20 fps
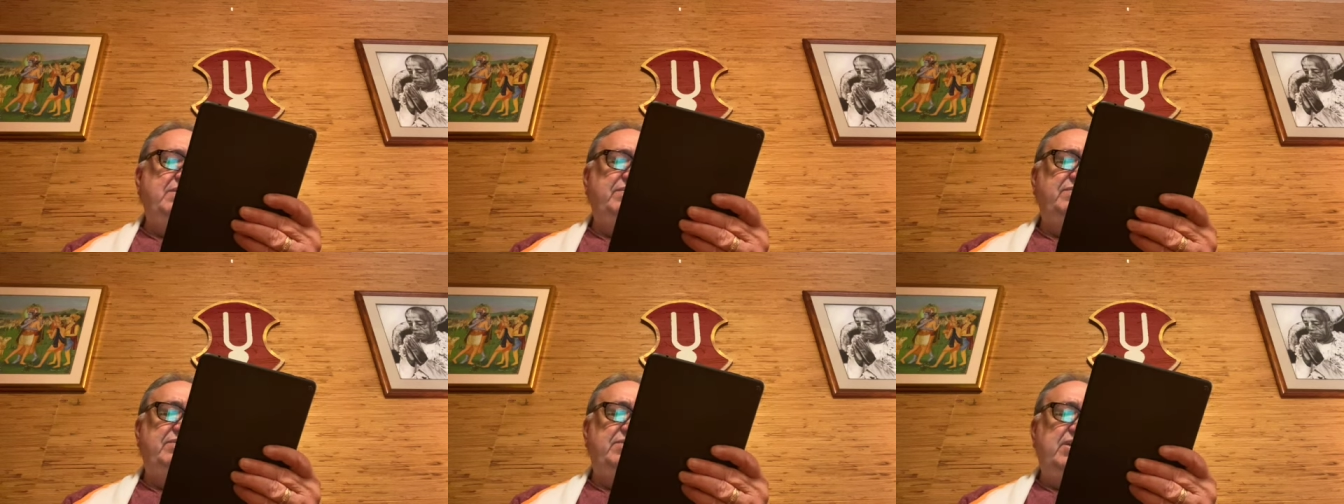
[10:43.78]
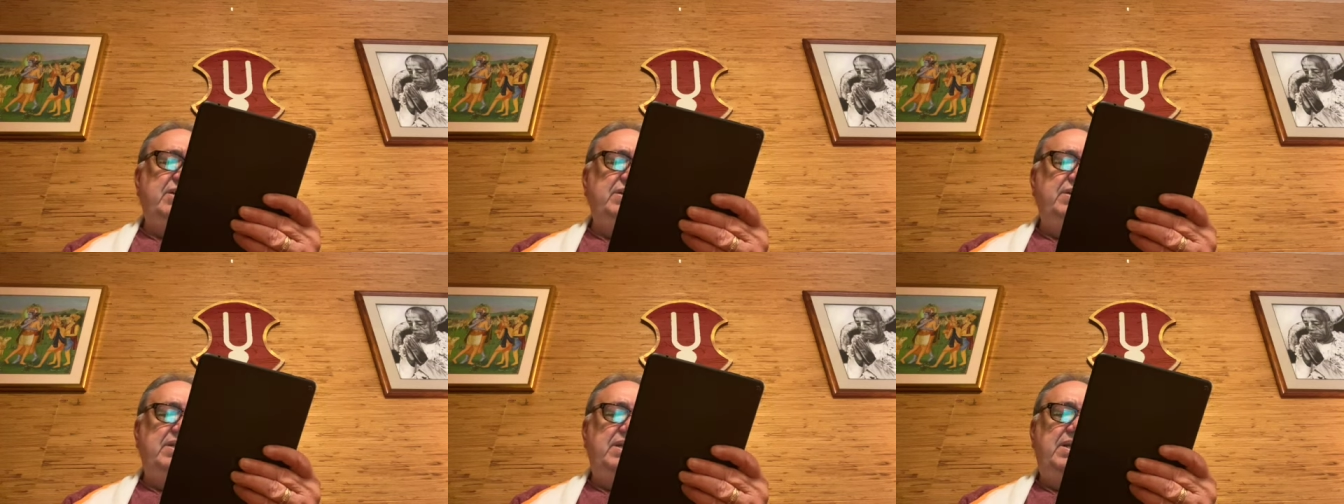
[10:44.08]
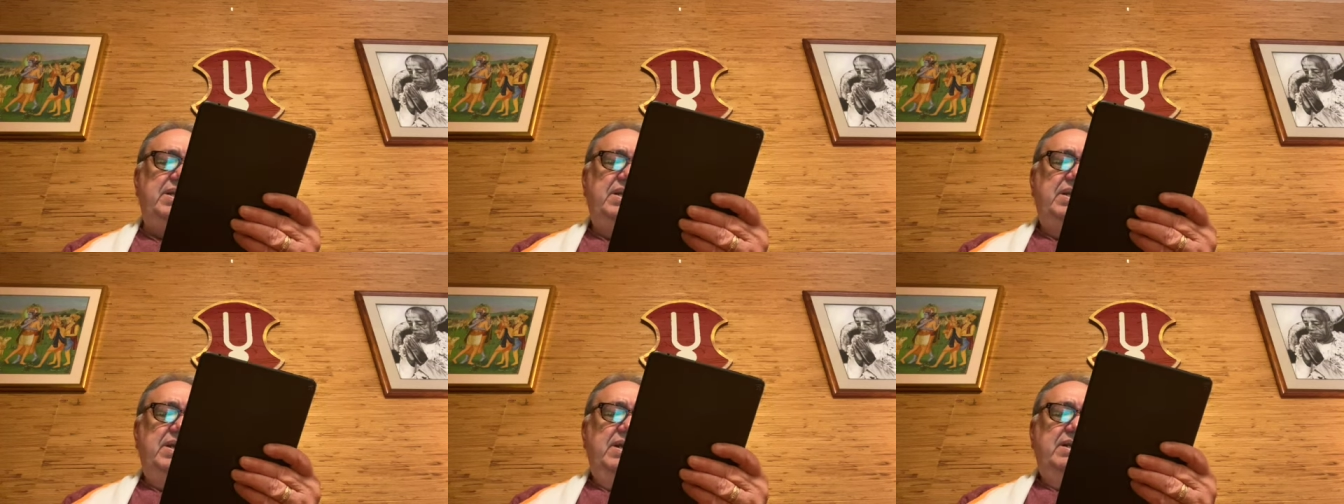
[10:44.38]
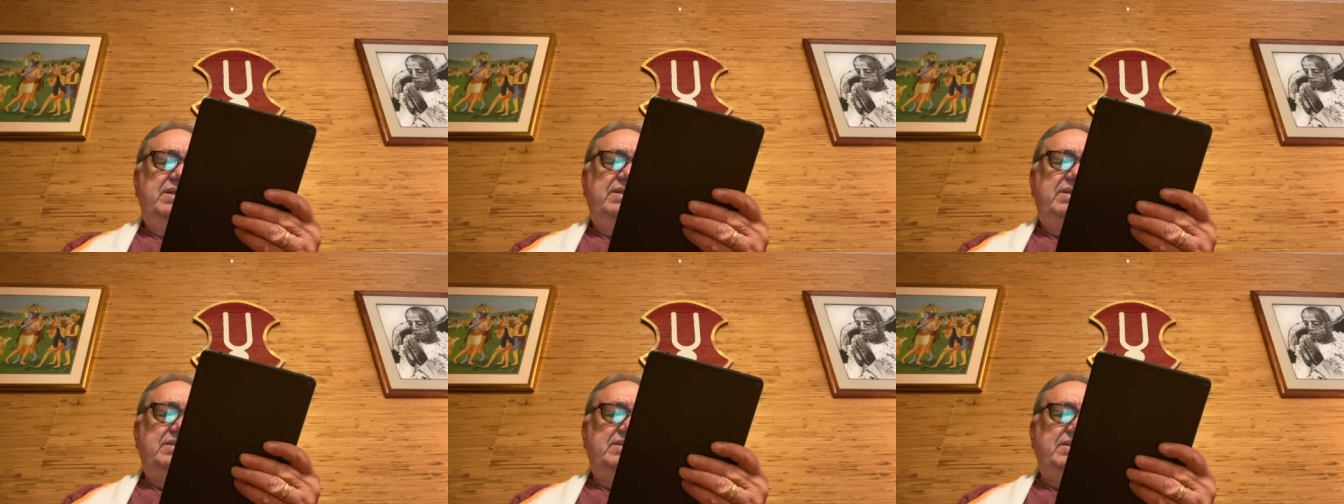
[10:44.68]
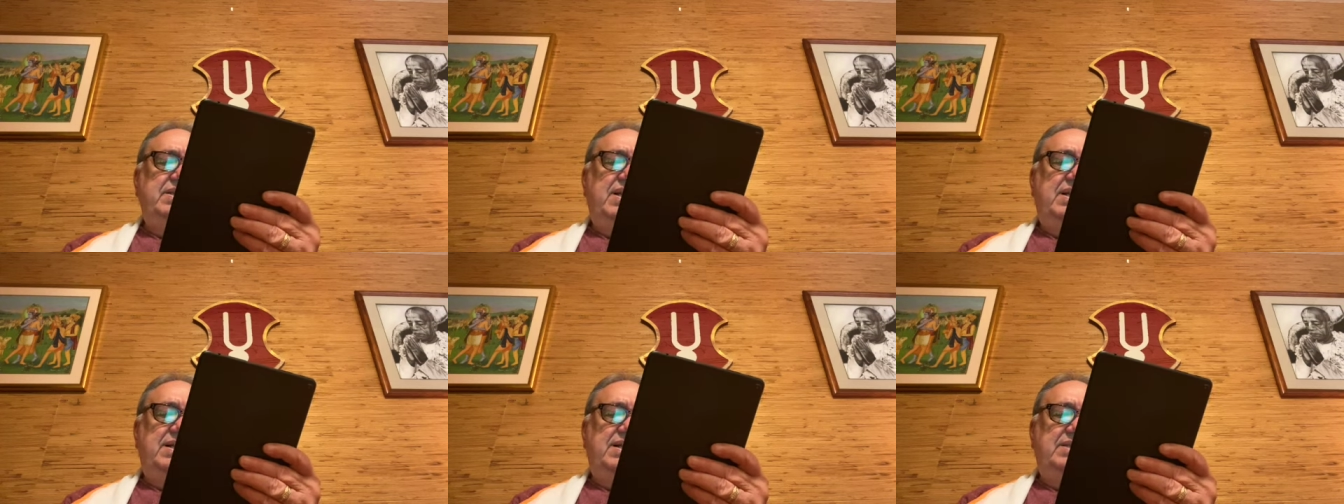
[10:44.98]
of Shanta does
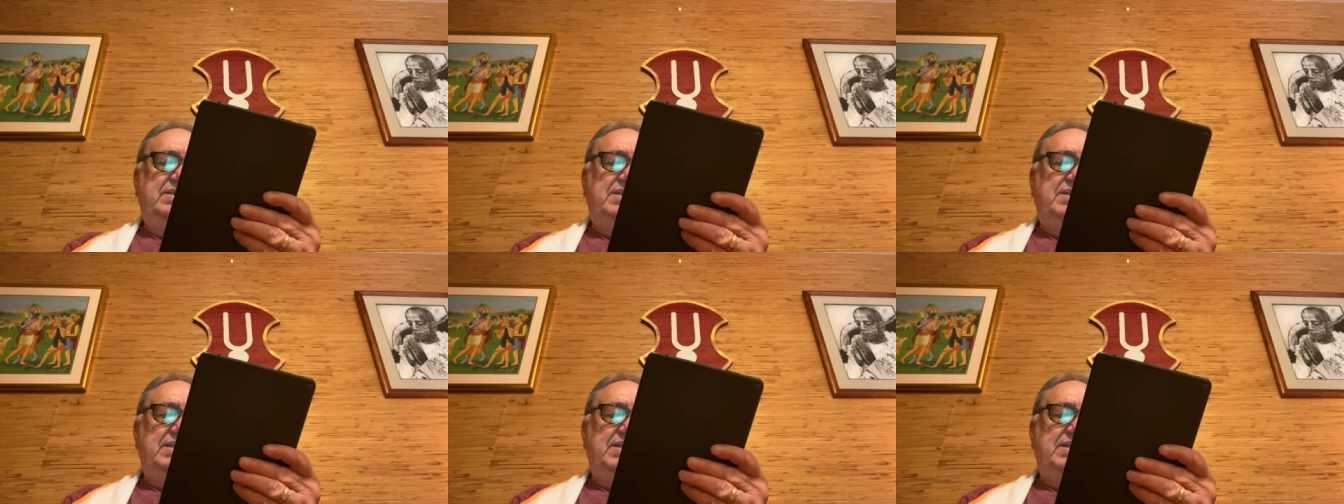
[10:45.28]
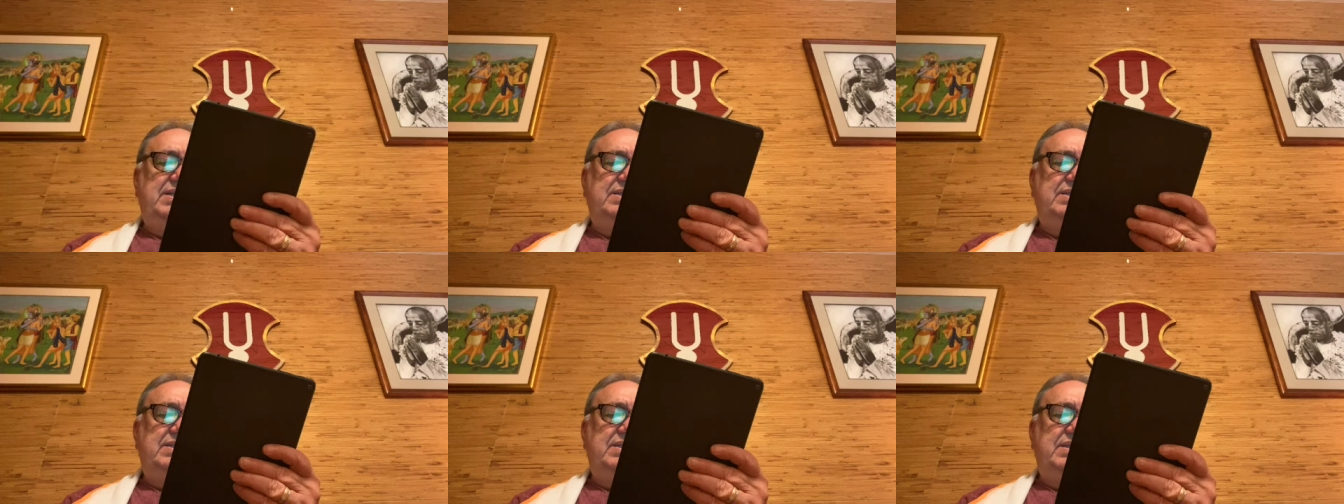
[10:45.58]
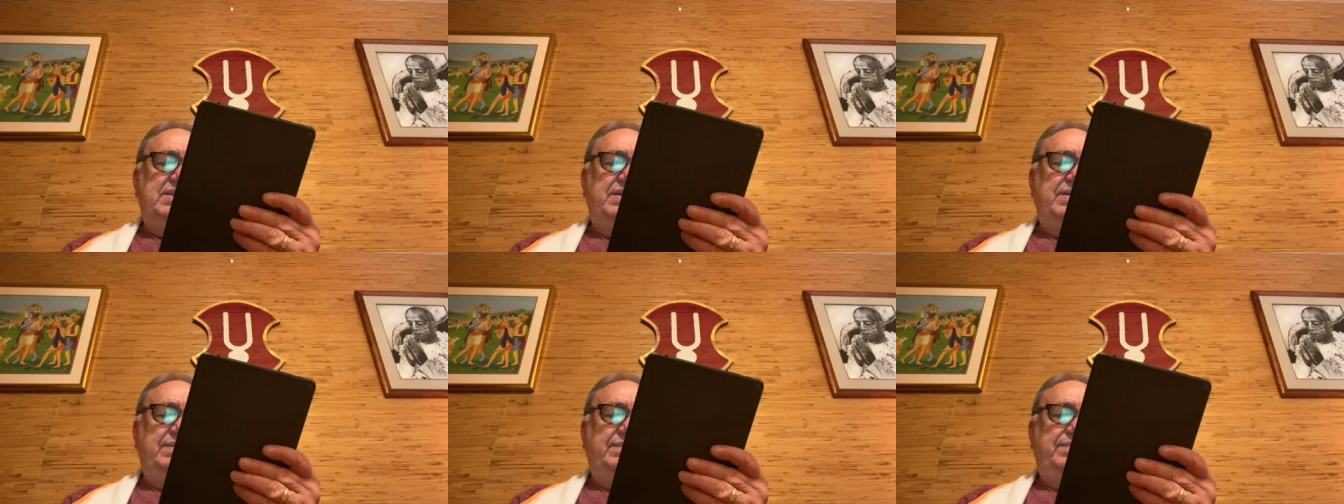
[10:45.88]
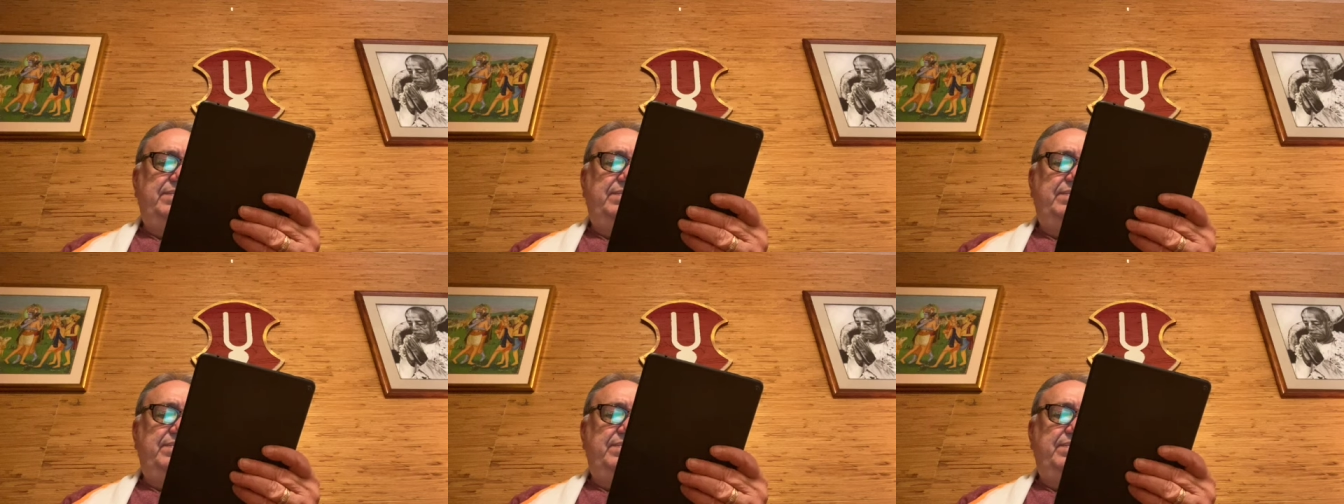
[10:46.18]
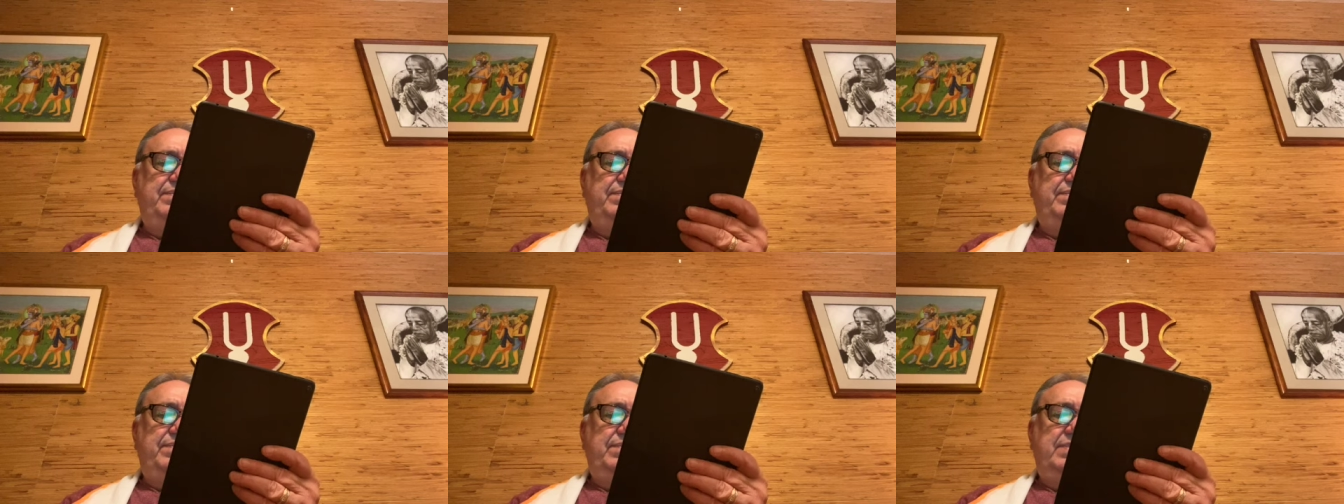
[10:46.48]
not exist.
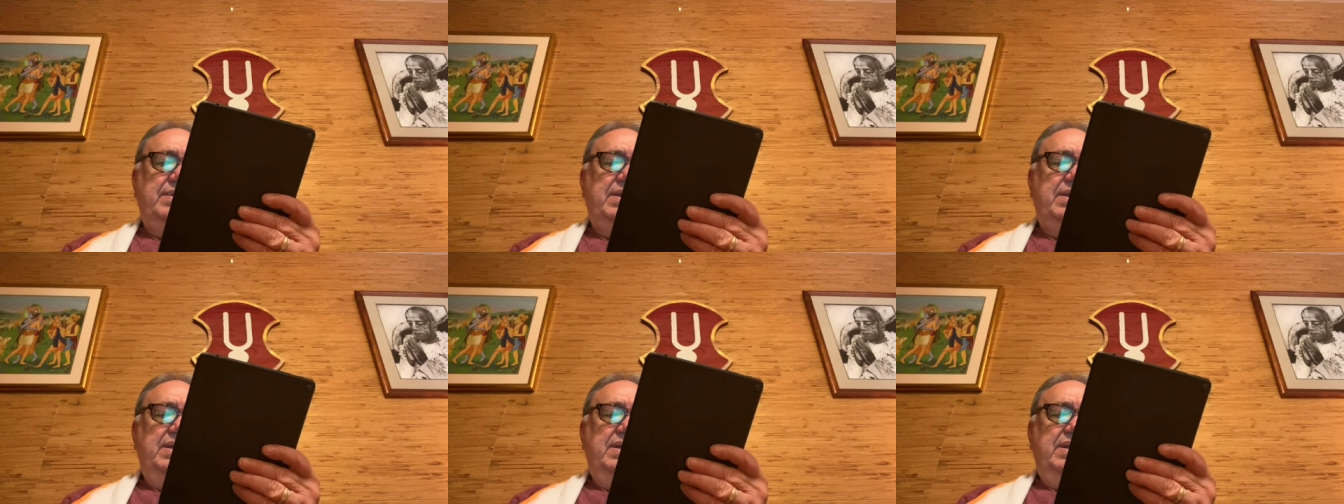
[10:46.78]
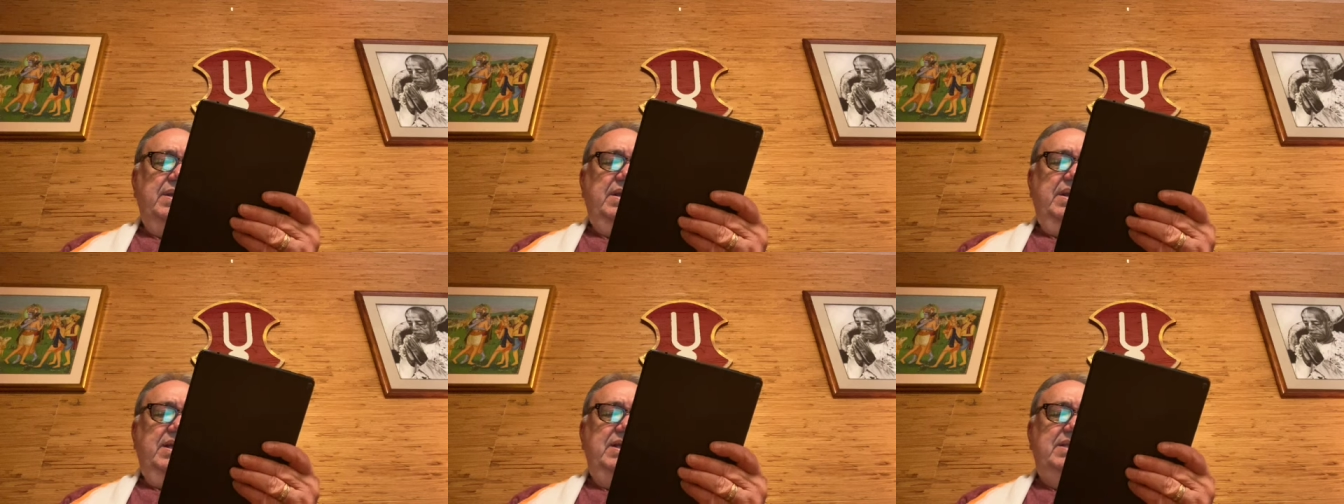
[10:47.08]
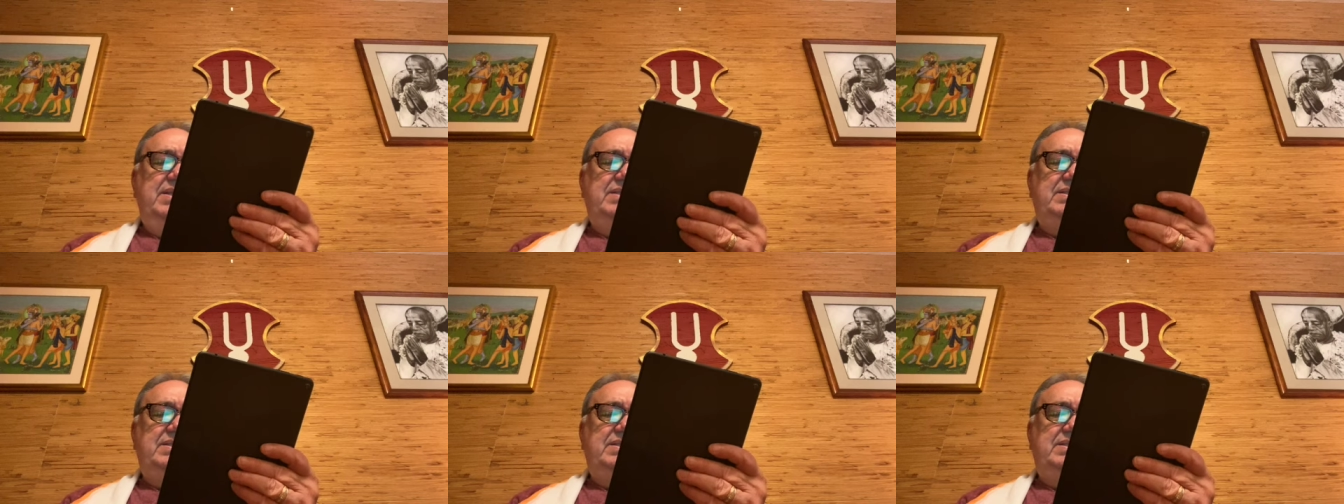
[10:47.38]
It is